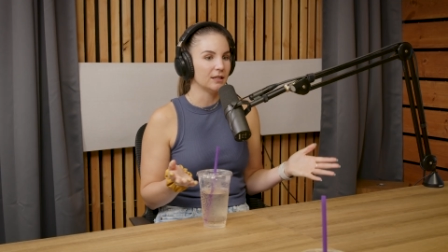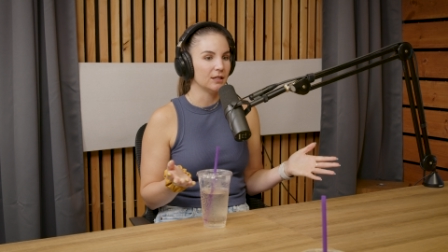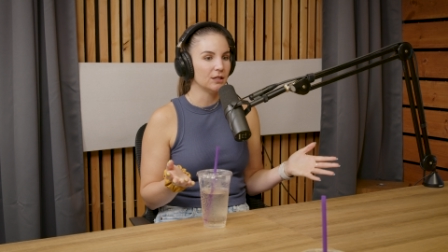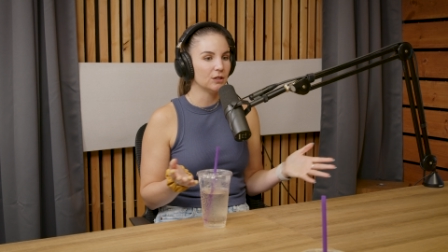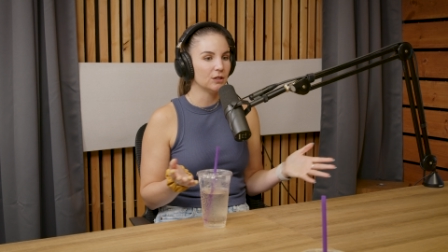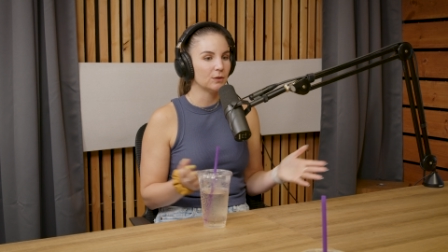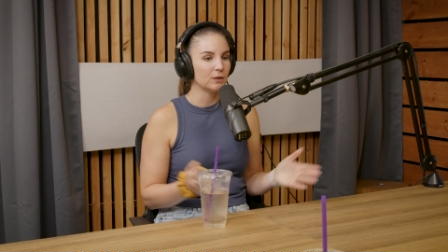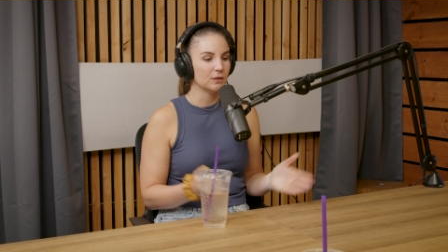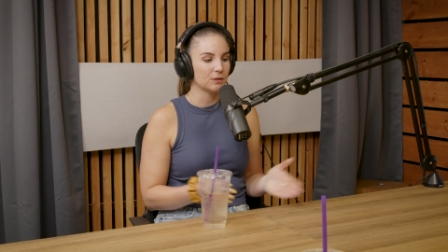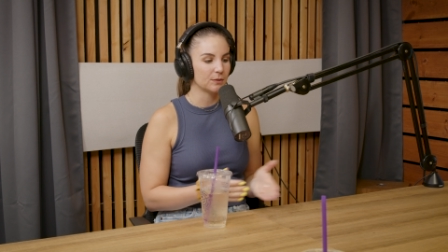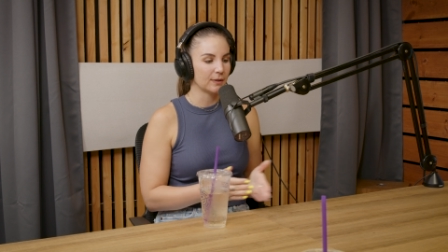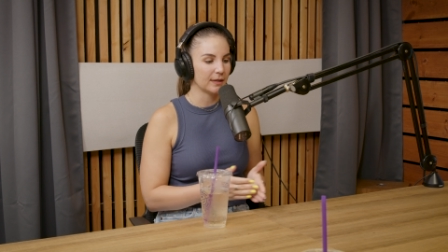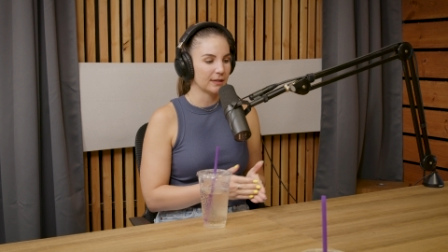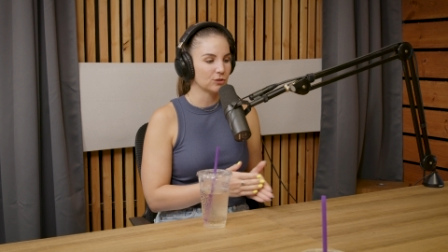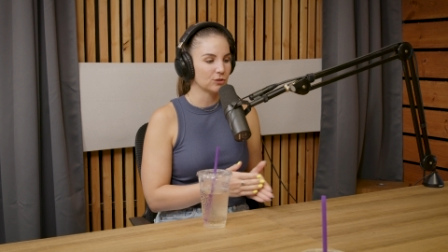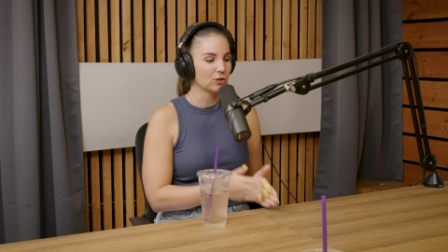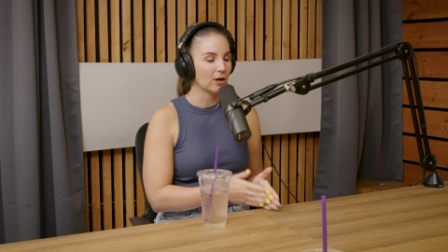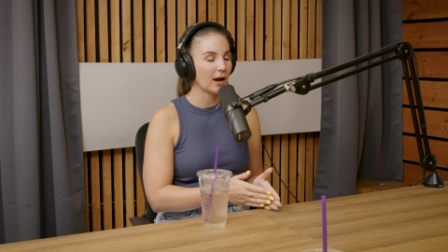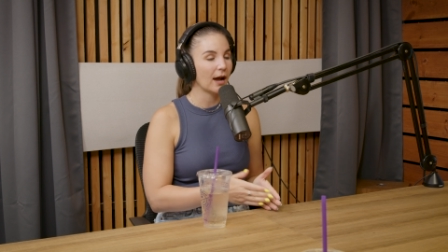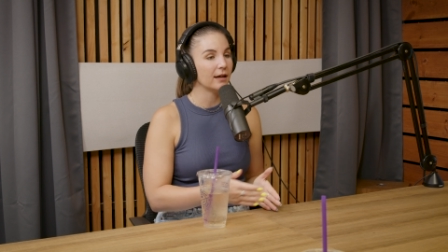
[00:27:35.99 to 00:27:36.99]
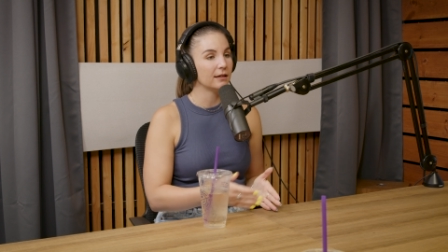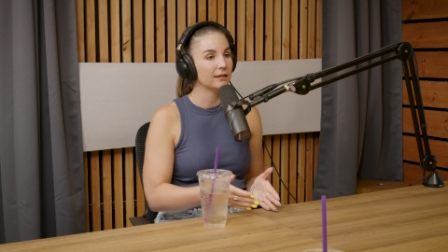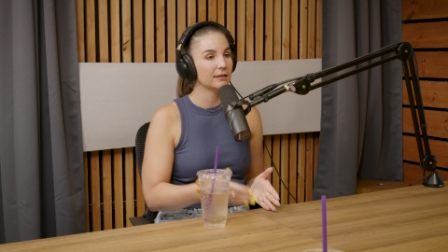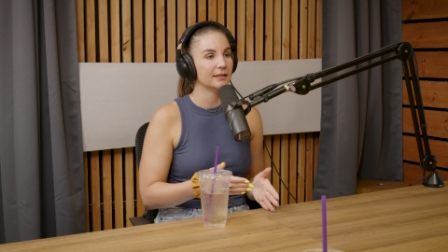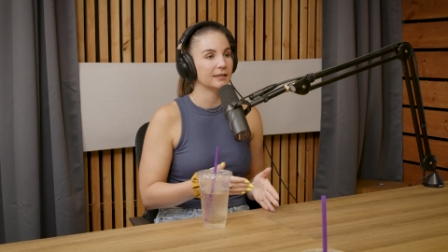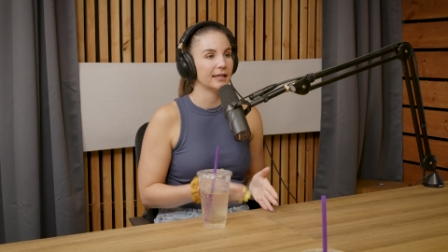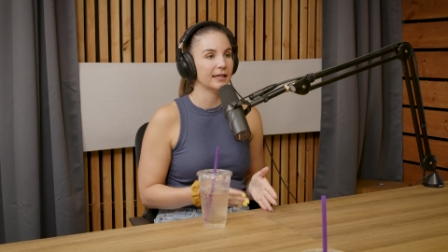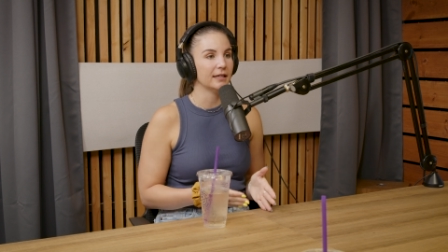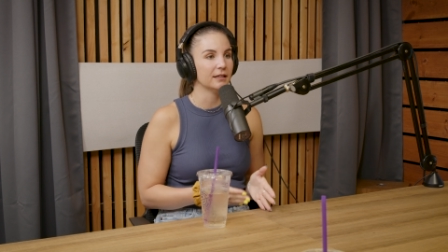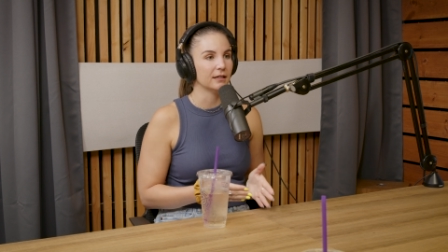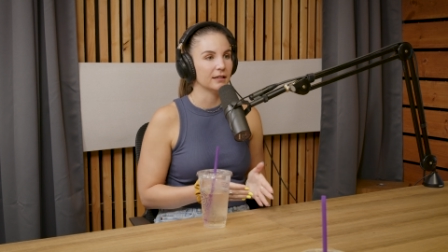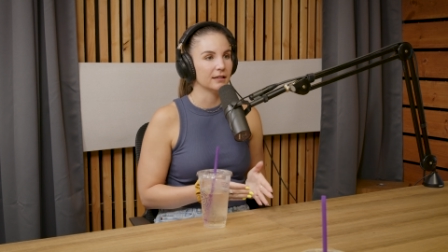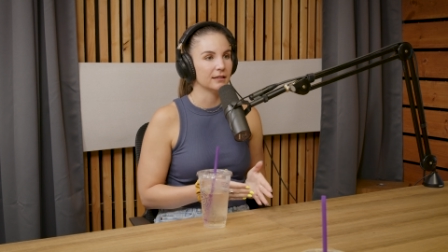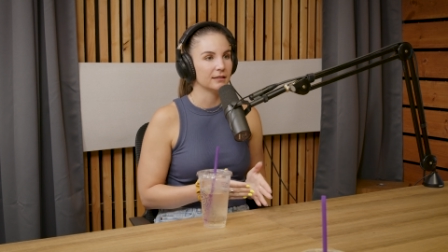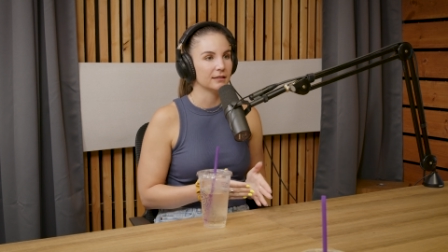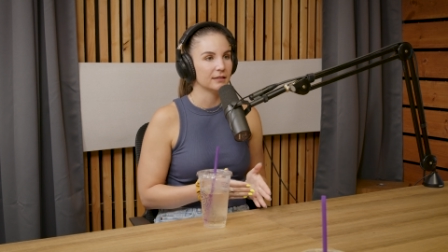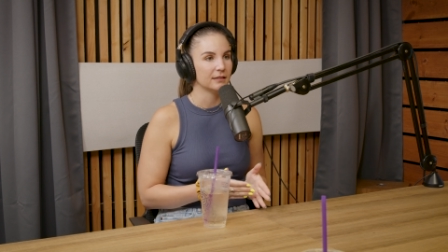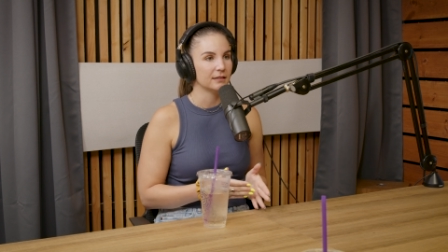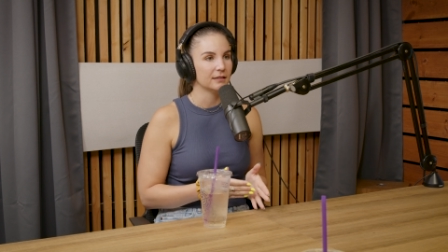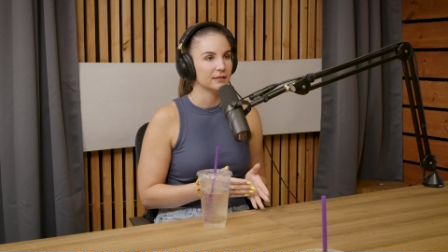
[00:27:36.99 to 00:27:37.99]
knew is like trial and error.
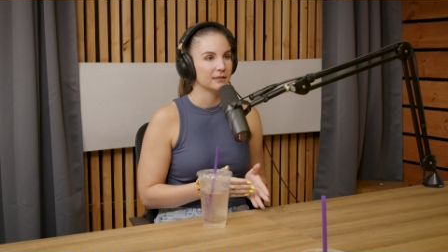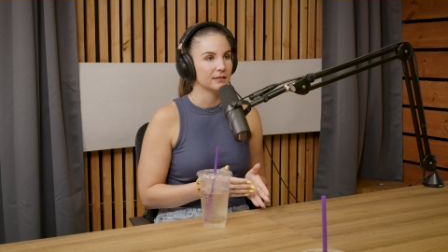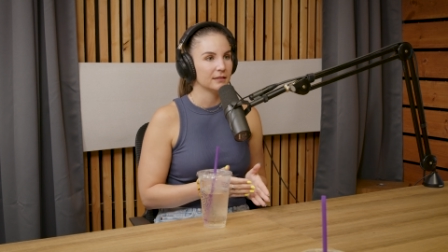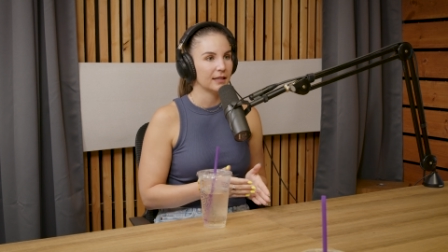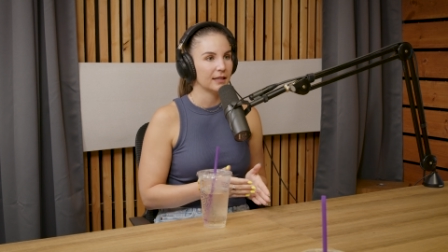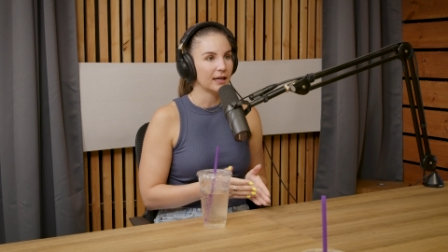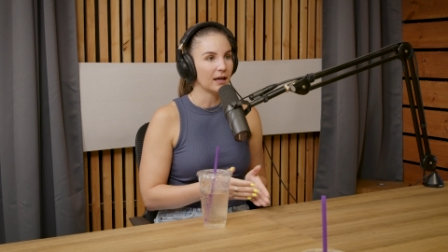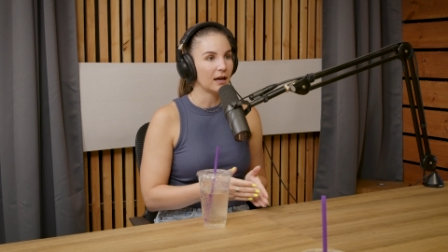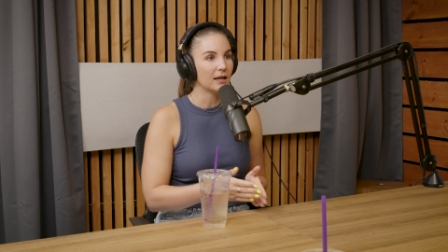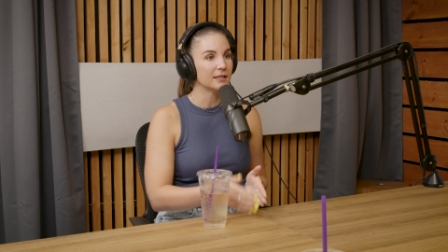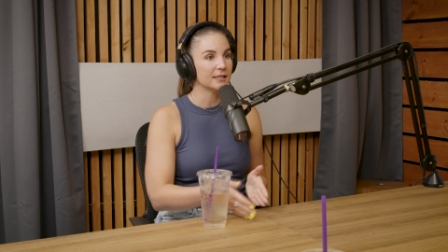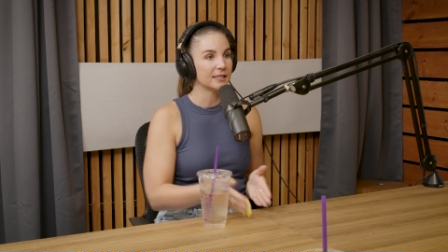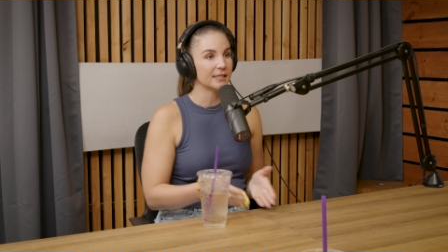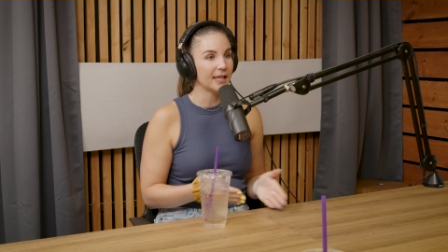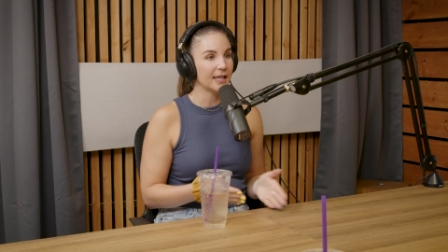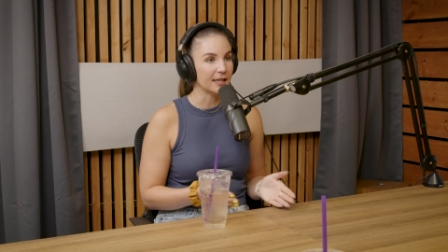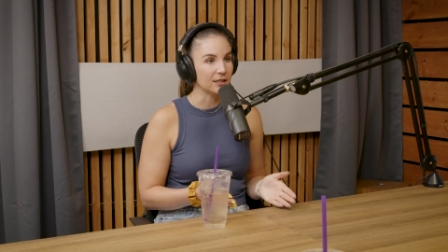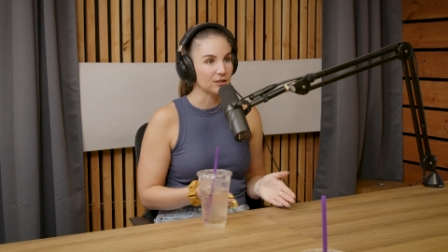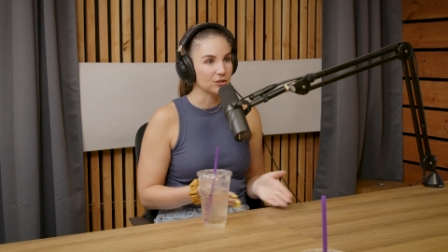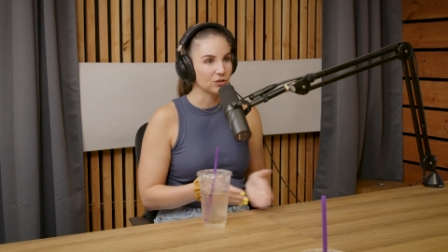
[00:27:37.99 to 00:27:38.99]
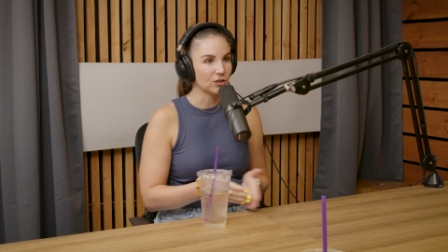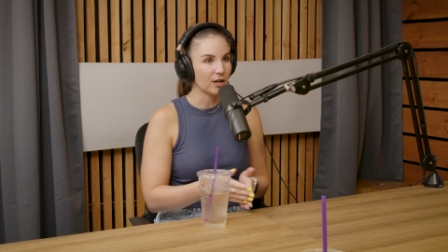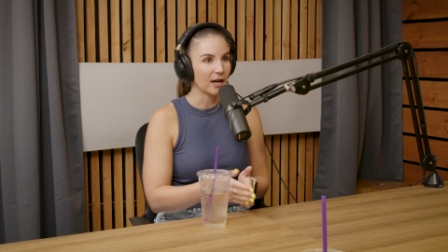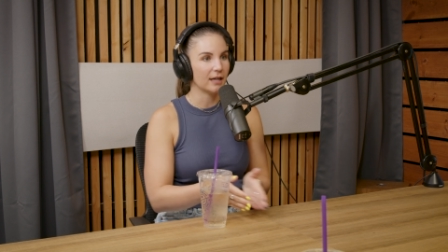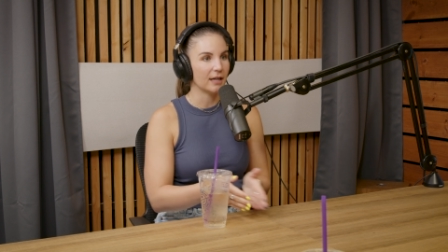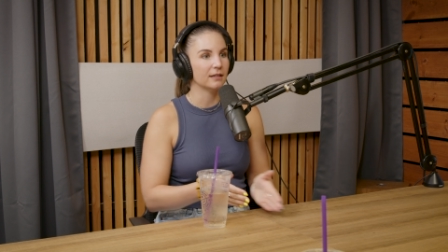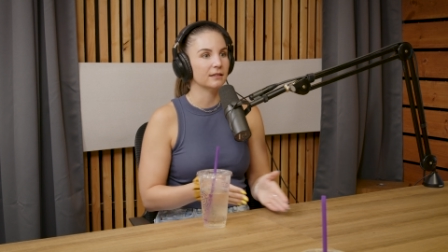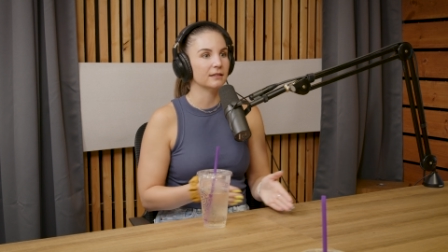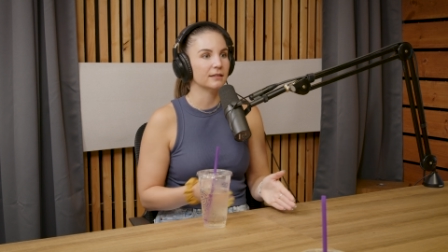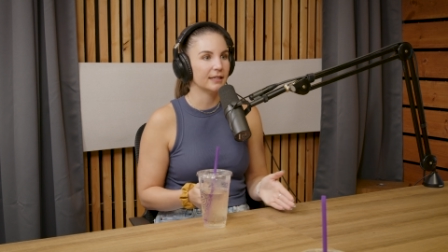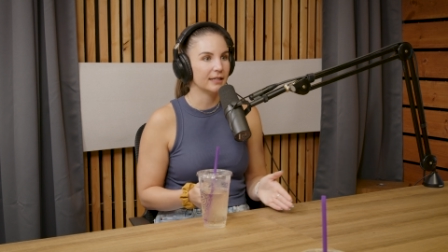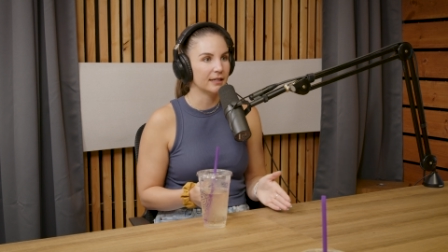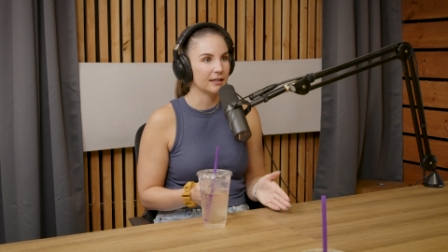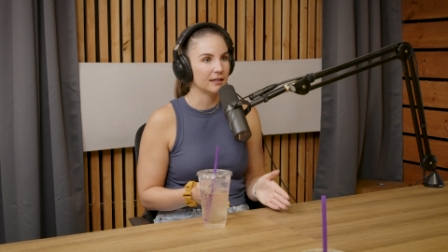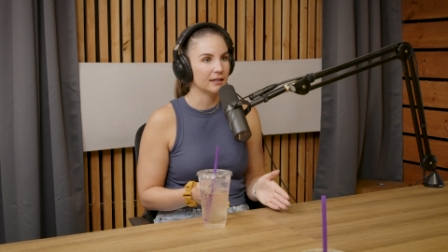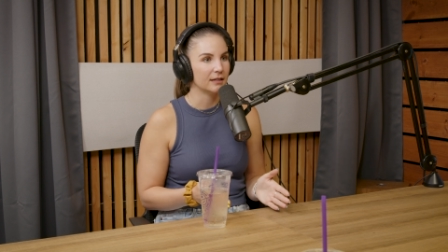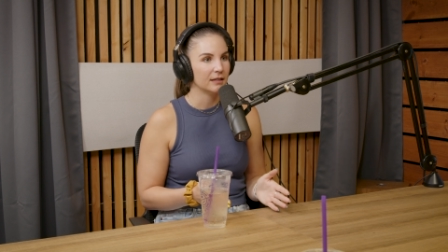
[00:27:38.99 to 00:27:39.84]
Like on stage, trial and error.